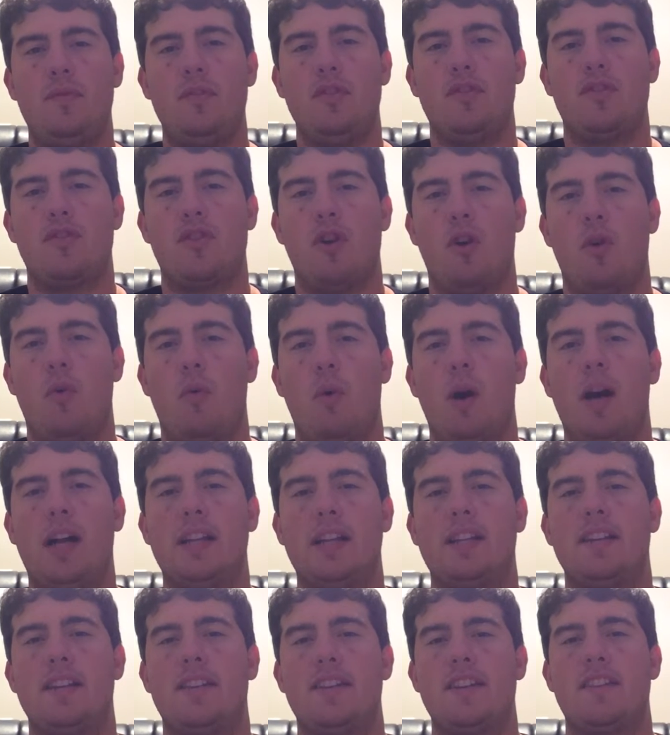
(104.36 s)
So
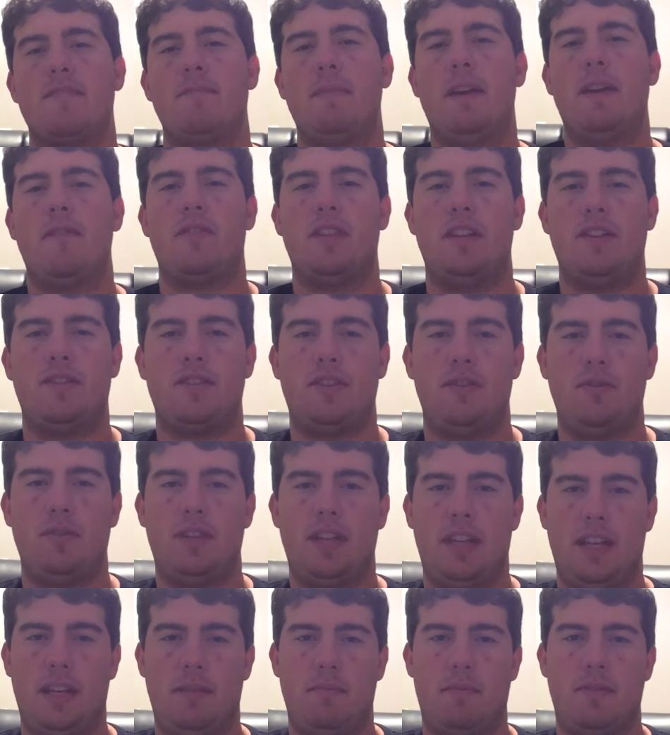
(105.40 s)
what does this mean for these two
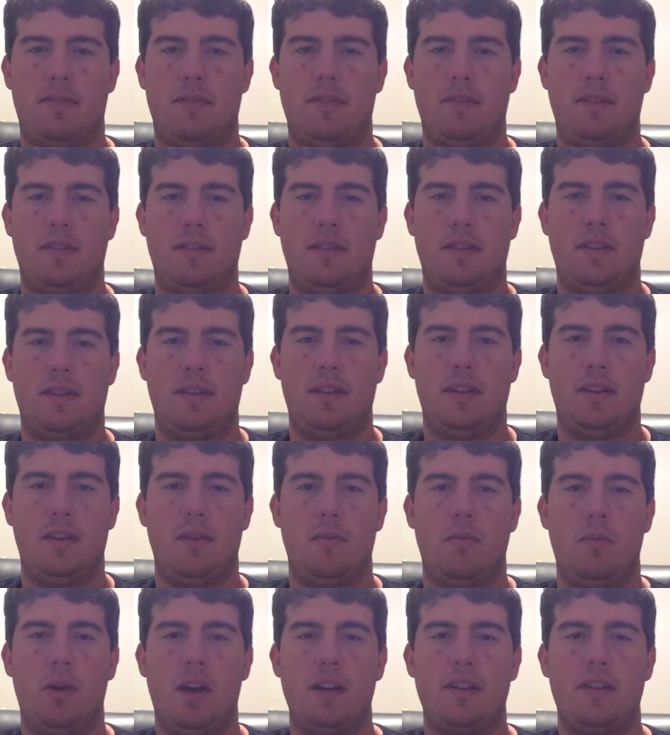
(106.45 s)
teams?
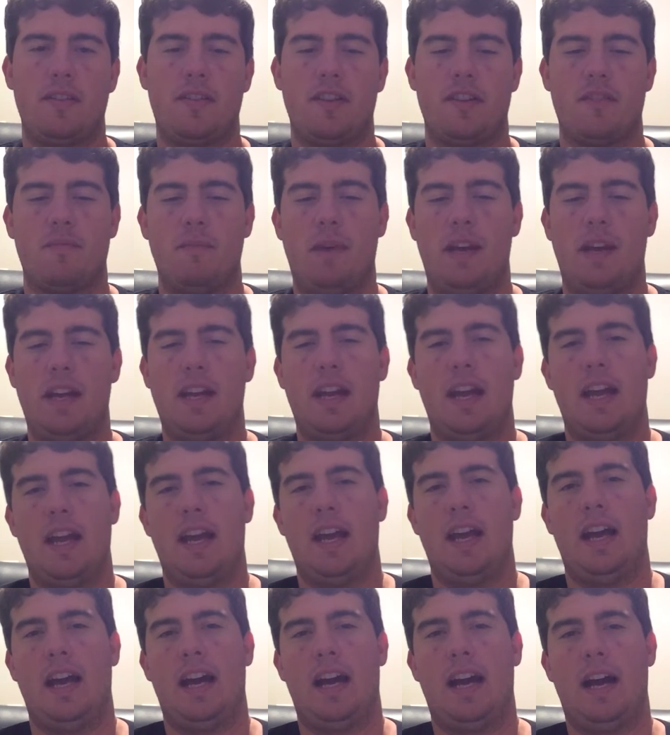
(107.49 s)
What does this mean?
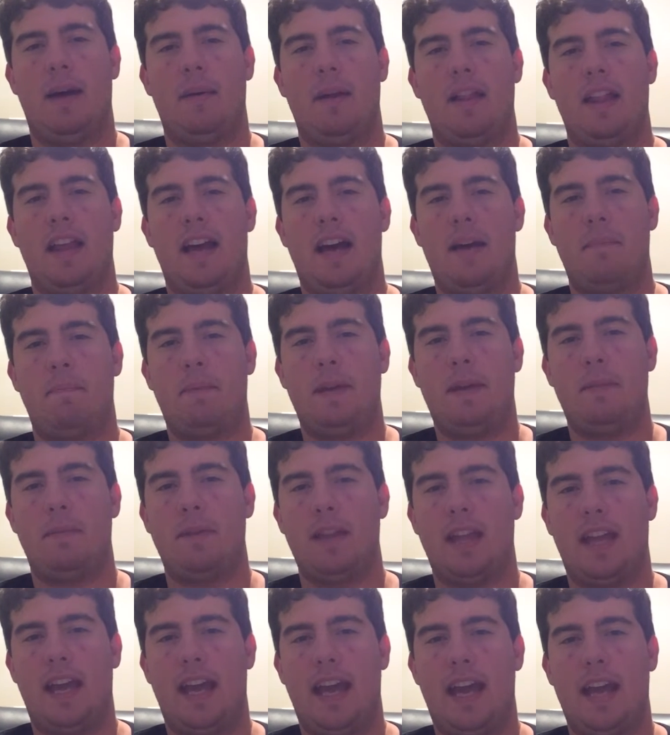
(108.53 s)
A lot of
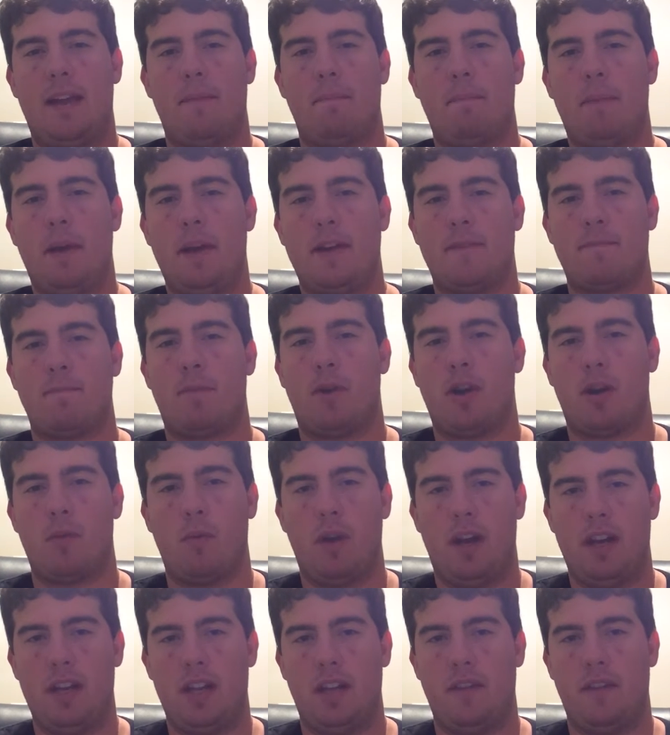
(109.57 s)
people had Pittsburgh
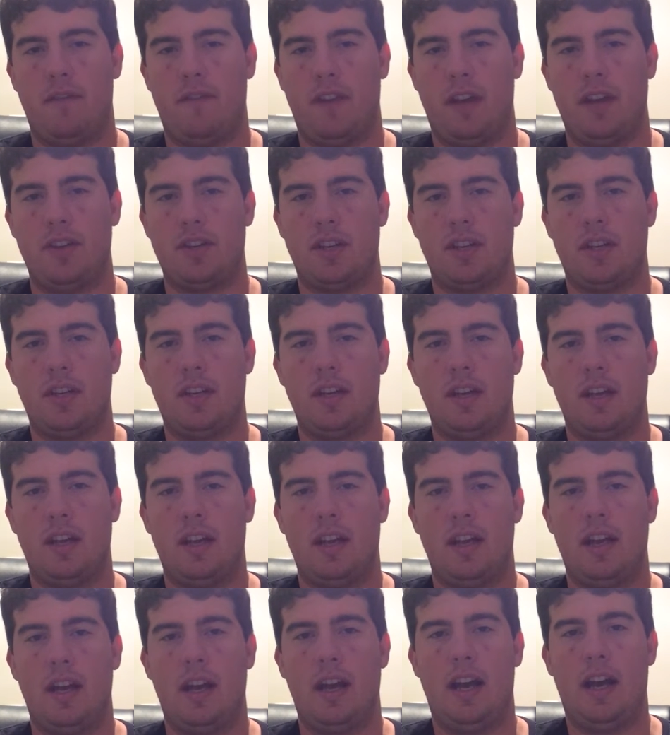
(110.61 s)
win the division,
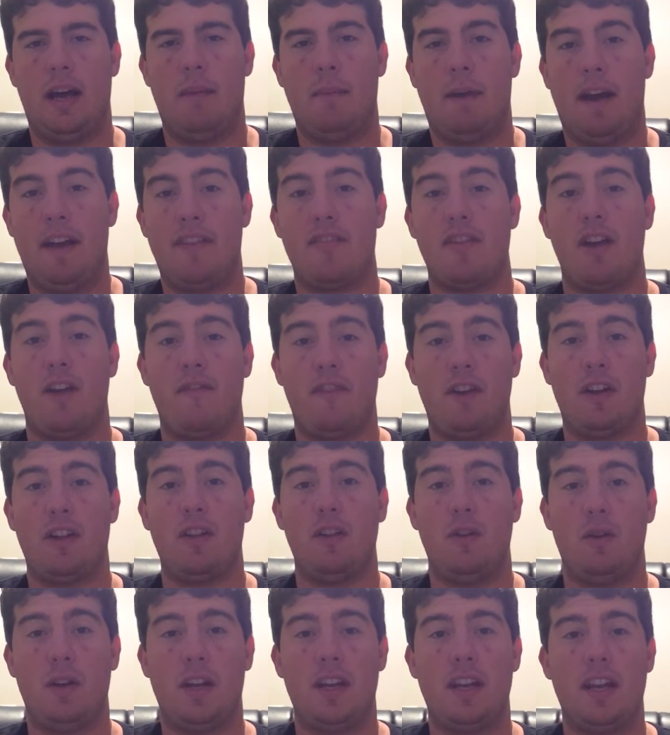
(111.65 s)
myself
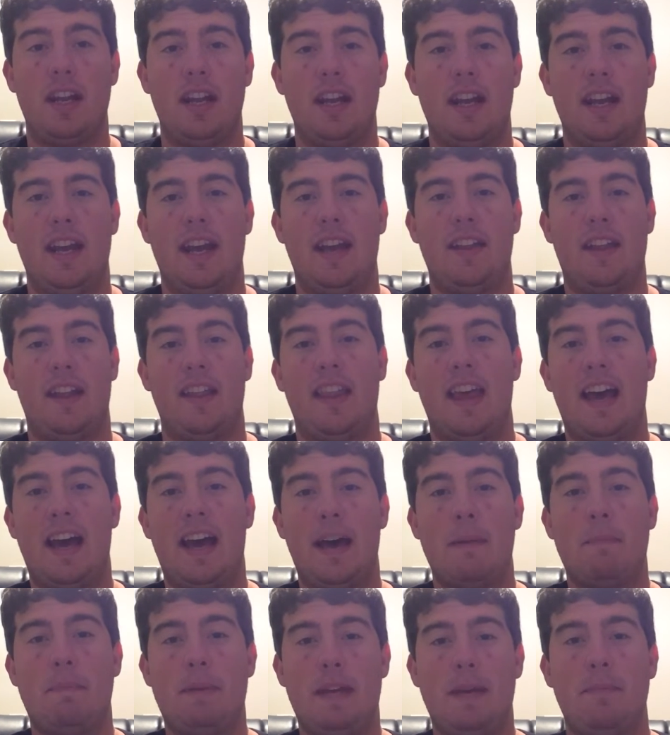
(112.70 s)
included. And a
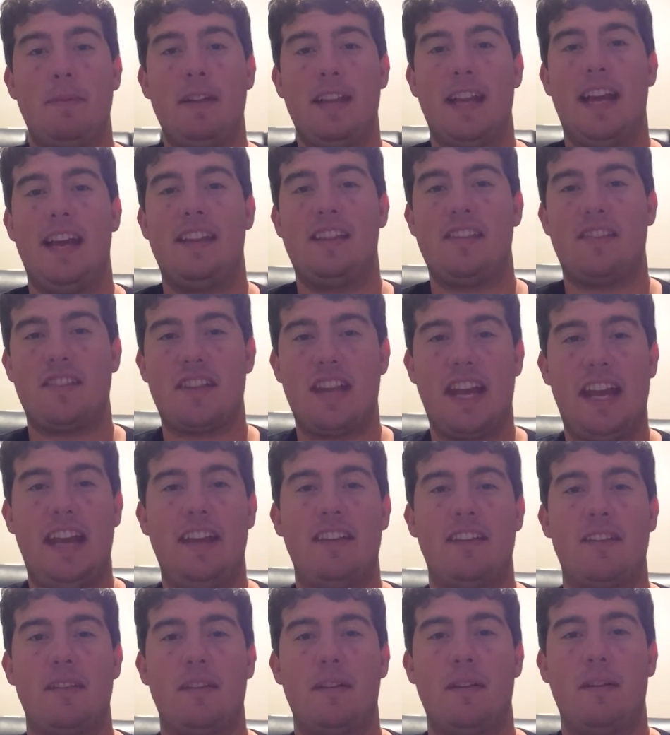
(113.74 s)
lot of people had the
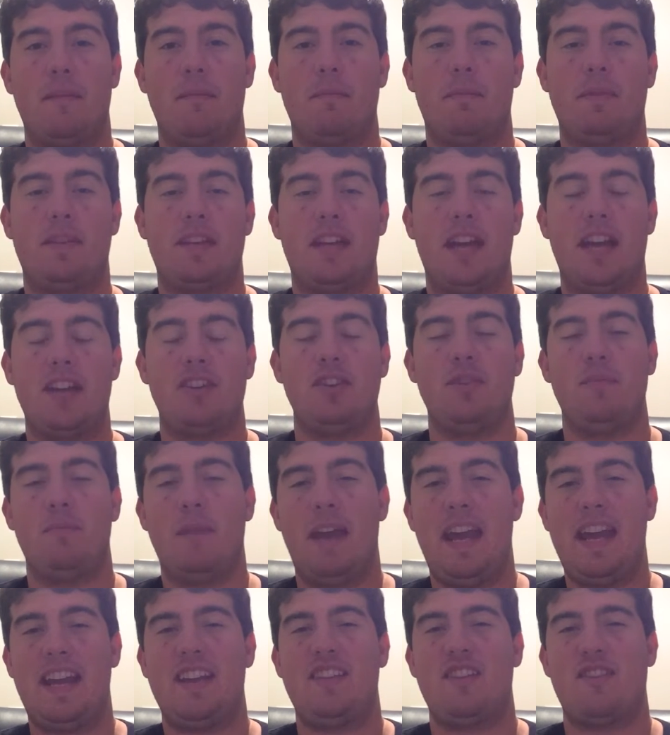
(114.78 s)
Saints potentially
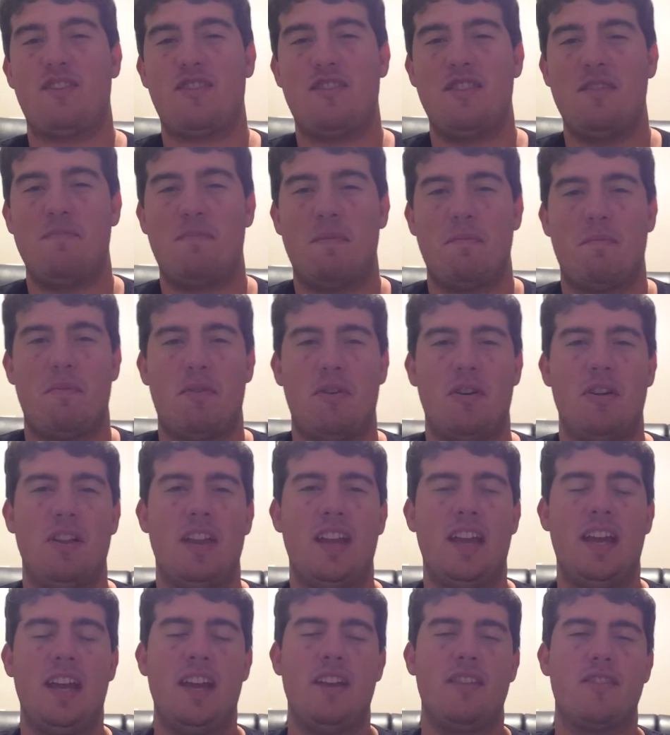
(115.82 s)
making the Super Bowl.
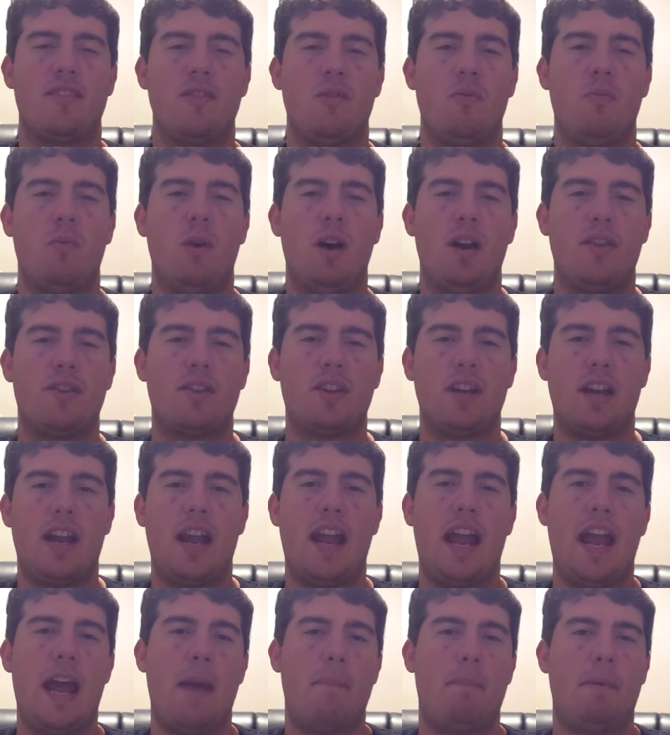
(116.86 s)
So what's going to
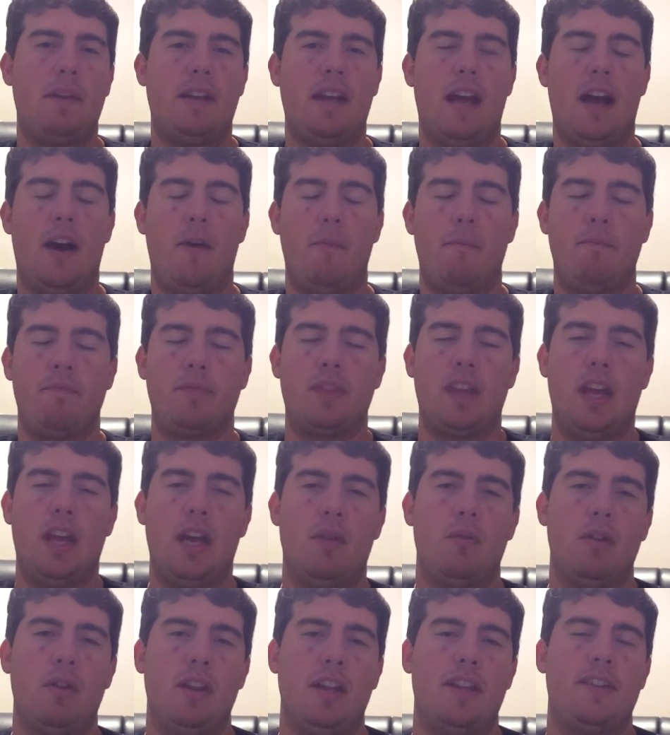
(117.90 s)
happen now?
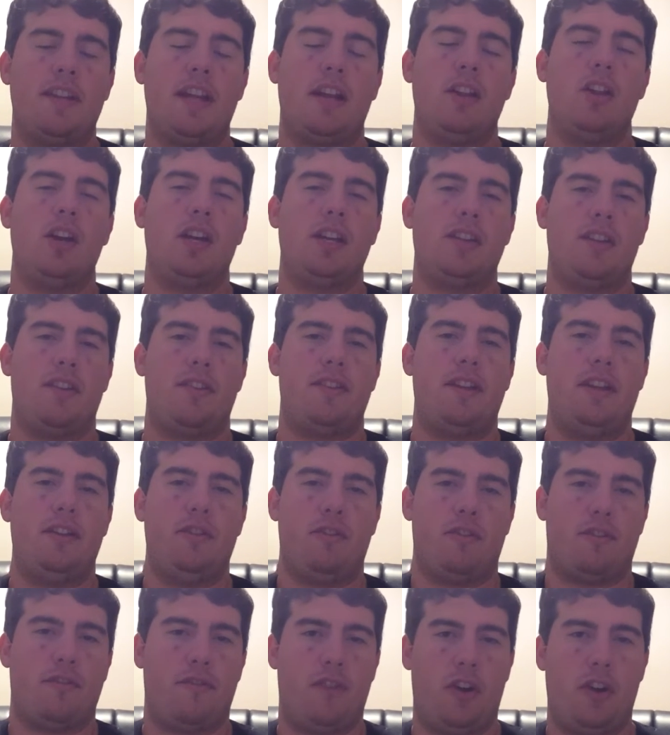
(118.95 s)
Well, let's take a look at the
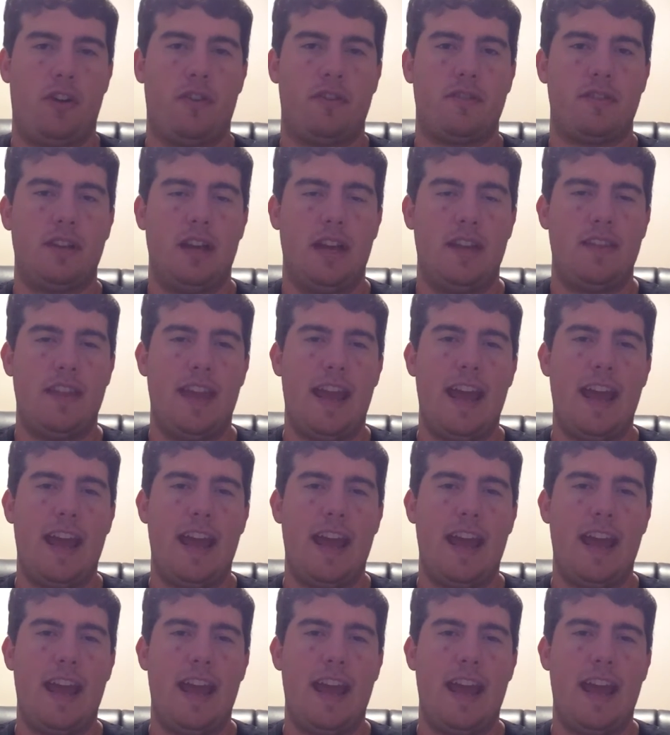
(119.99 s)
Steelers first. They